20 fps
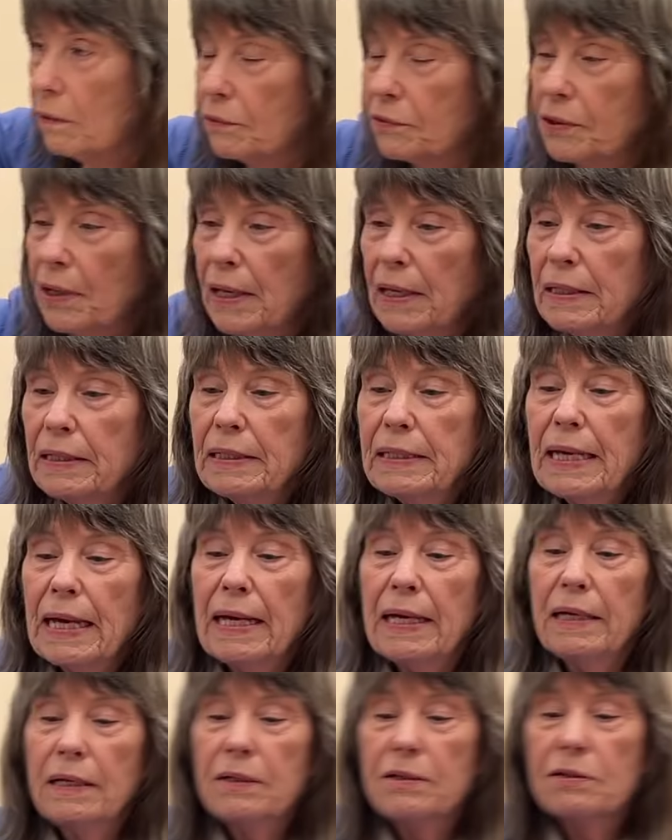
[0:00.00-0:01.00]
10
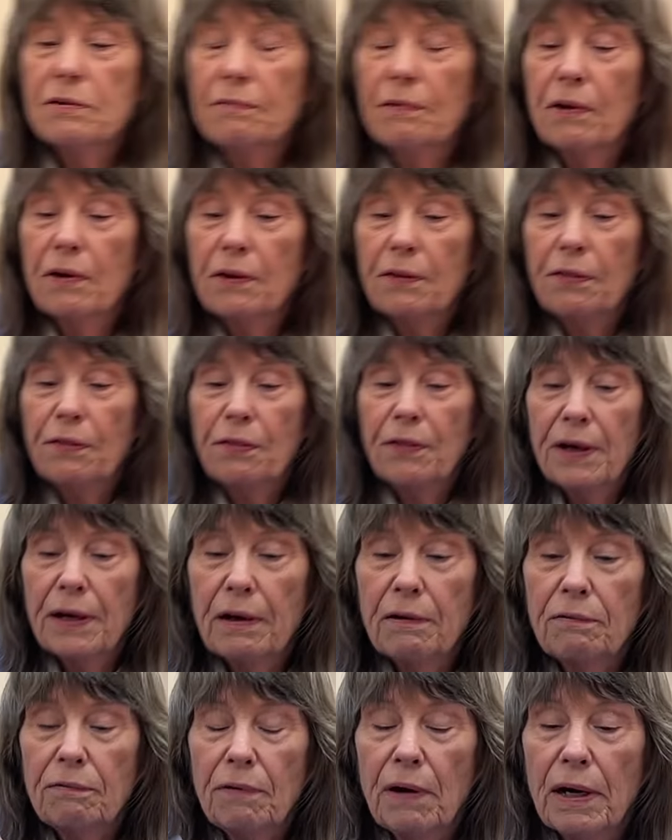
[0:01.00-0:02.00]
gauge, very
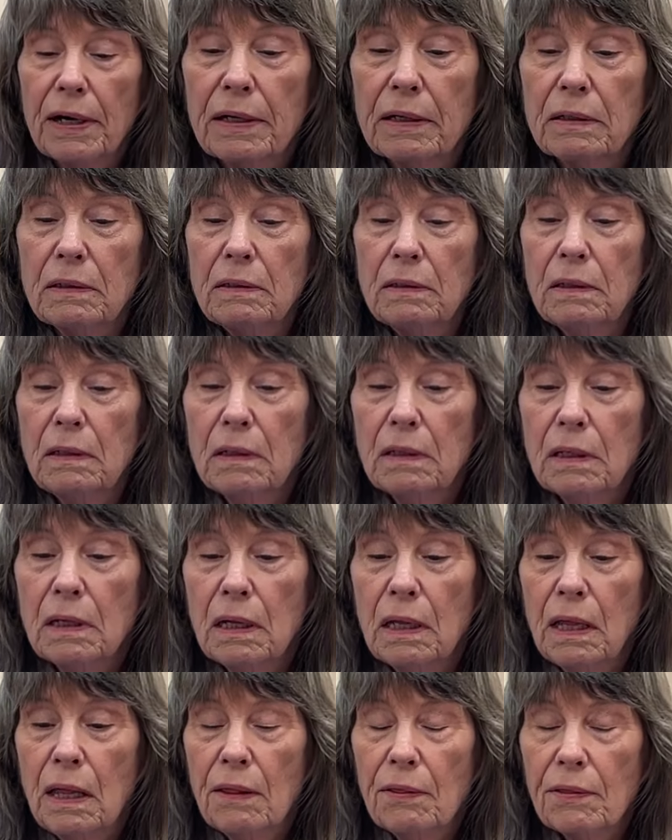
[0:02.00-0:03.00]
thick vinyl
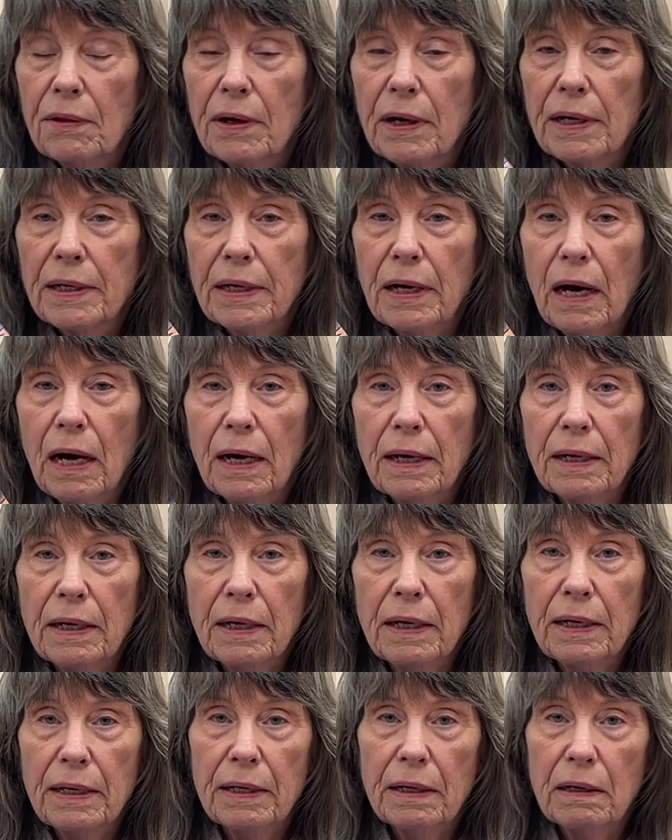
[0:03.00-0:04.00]
that I got
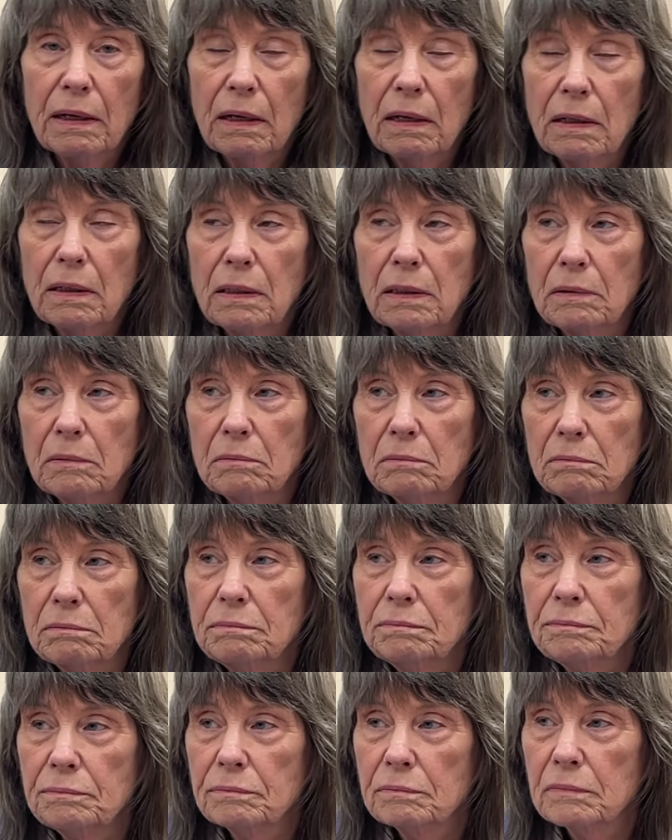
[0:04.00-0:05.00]
at an
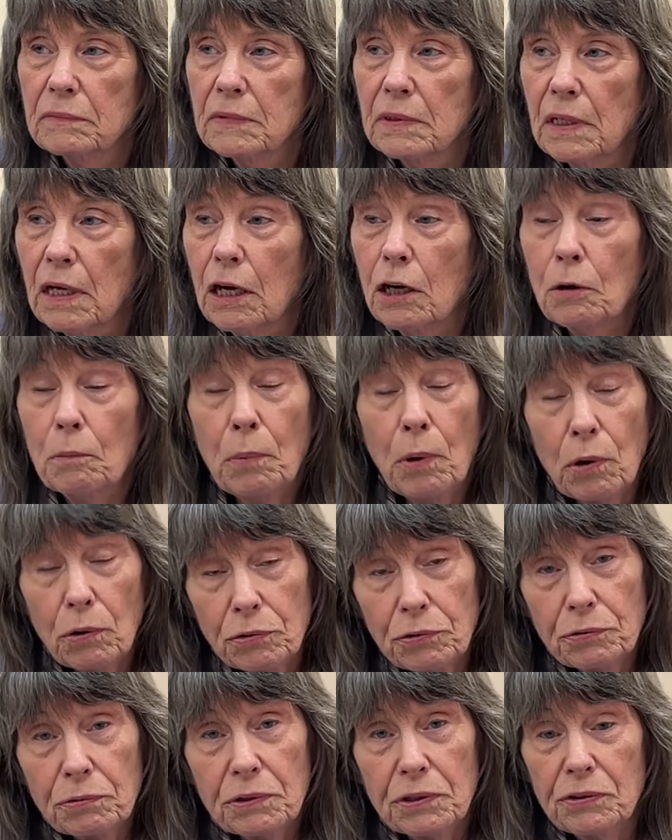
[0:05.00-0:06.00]

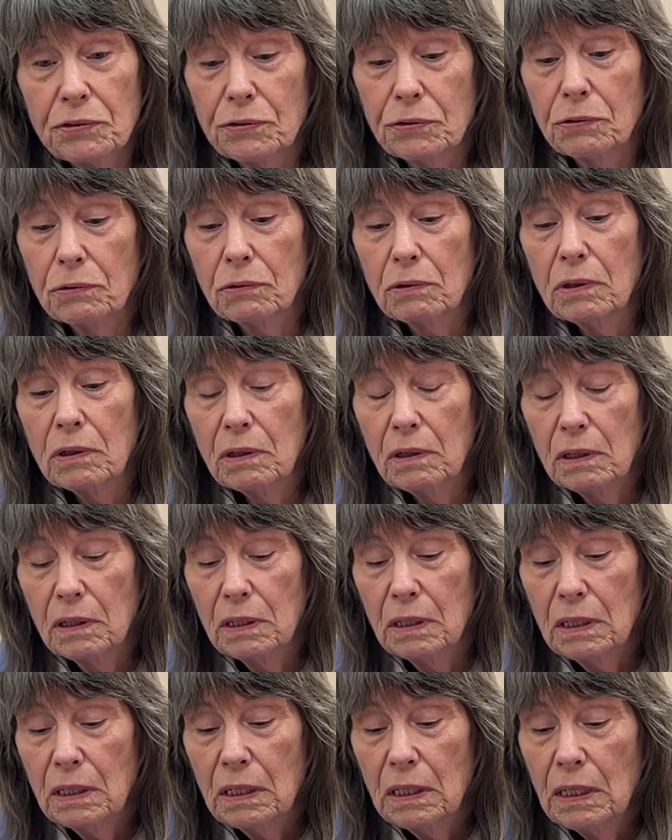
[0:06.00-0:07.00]
upholstery store.
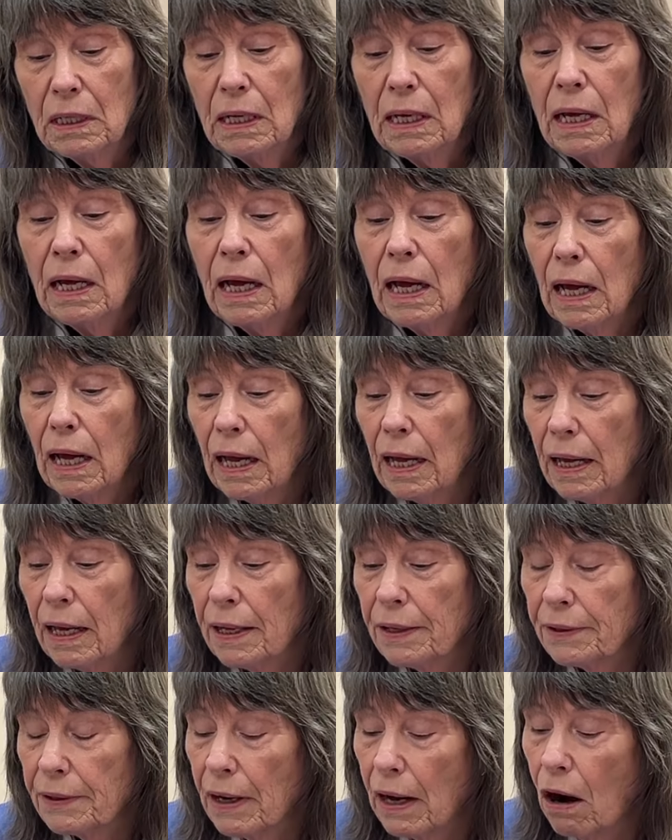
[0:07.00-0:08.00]

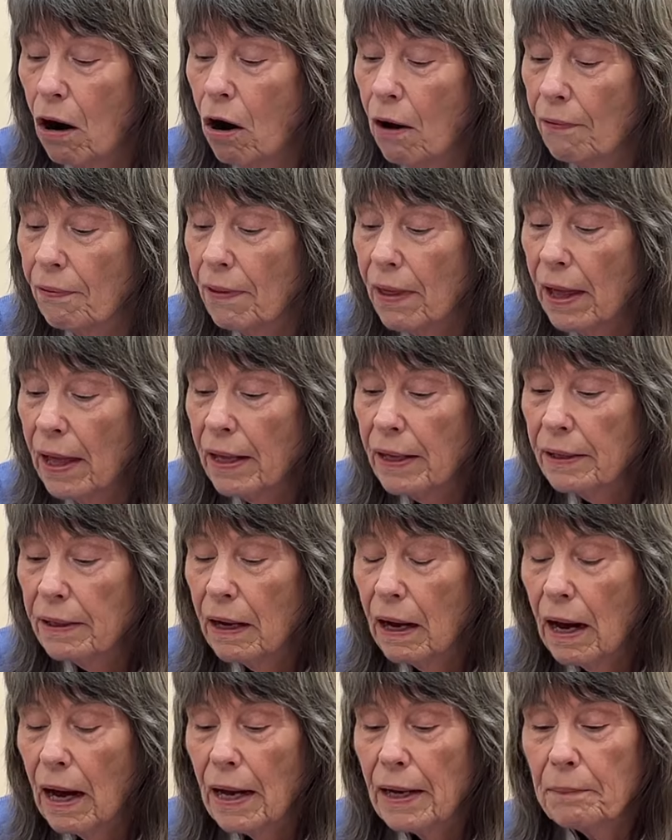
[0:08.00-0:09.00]
And on that
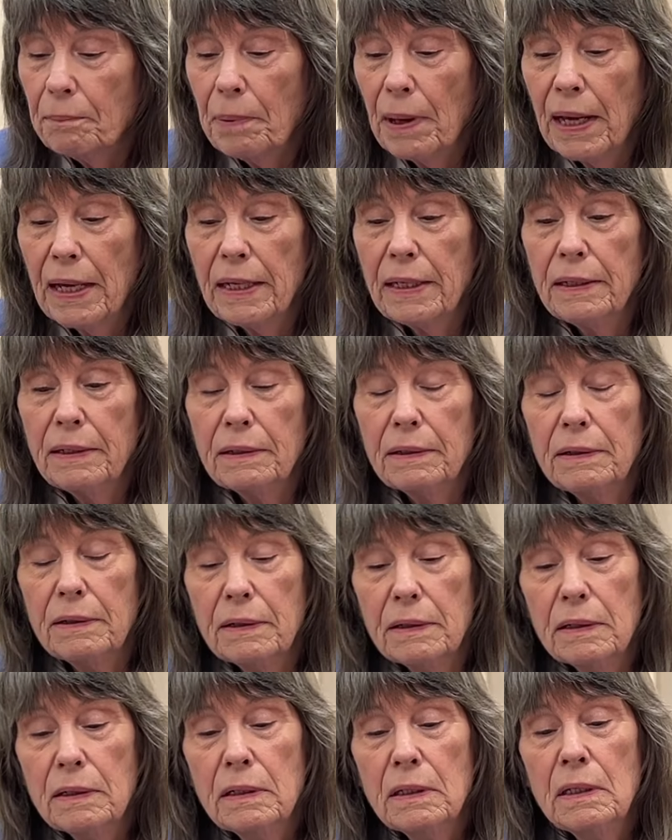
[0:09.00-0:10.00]
I painted
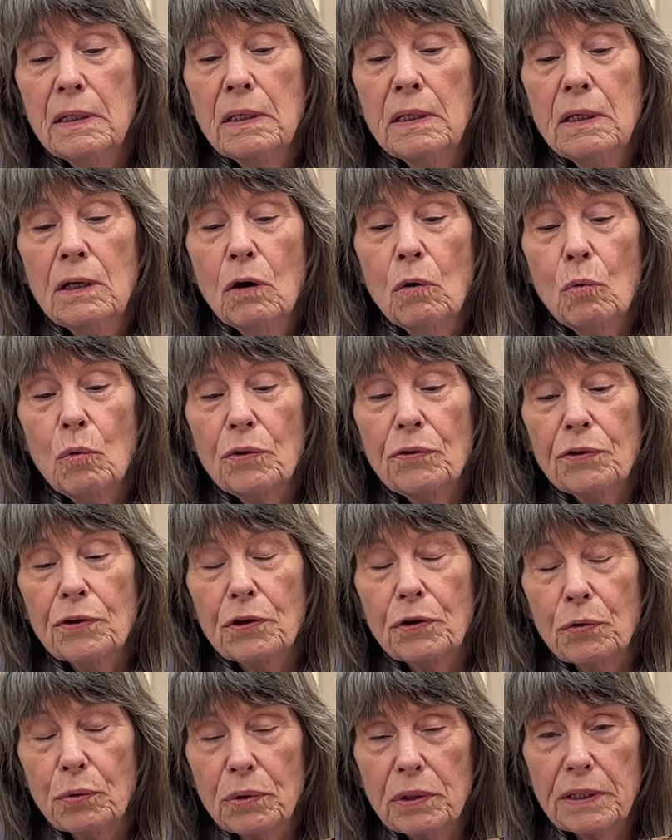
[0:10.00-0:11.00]
with
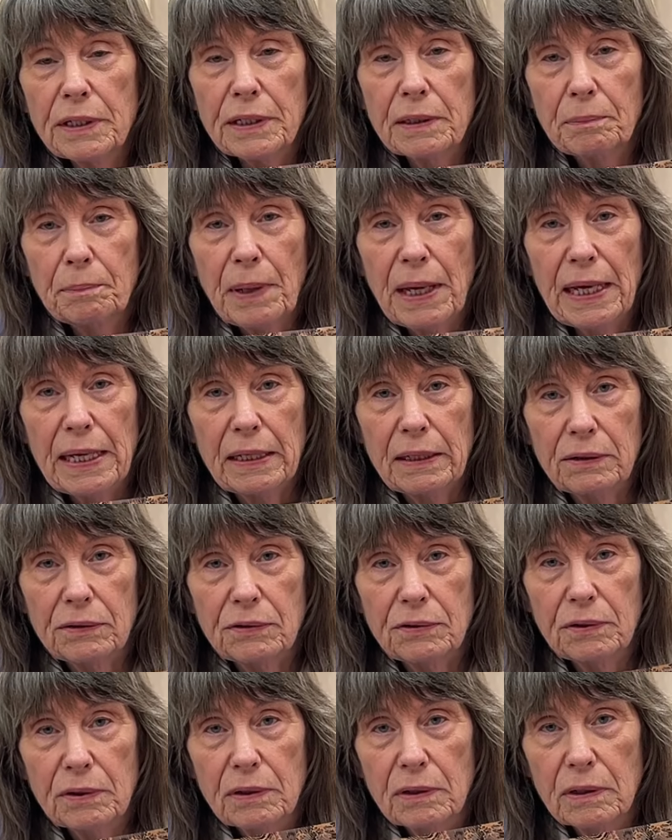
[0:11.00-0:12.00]
acrylic
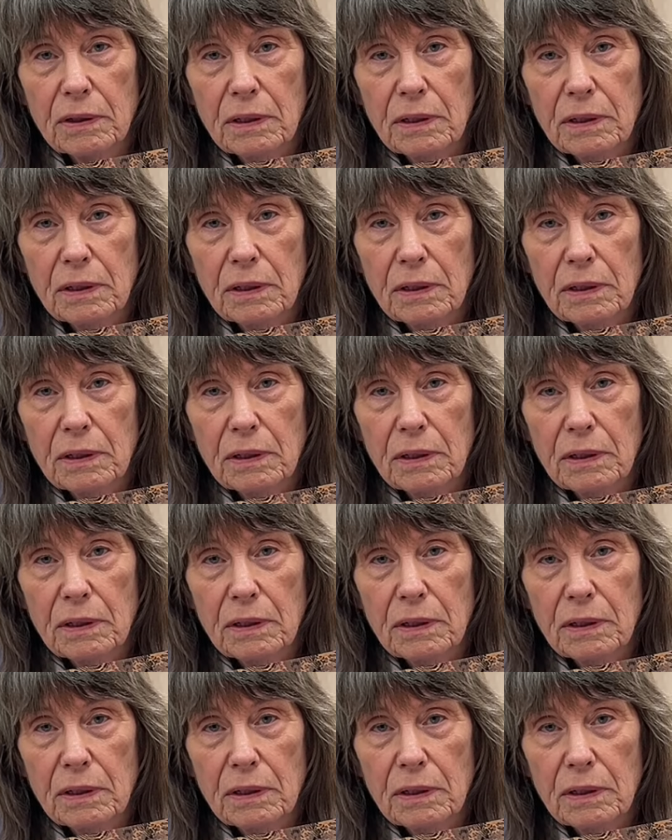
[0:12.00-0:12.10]
paints.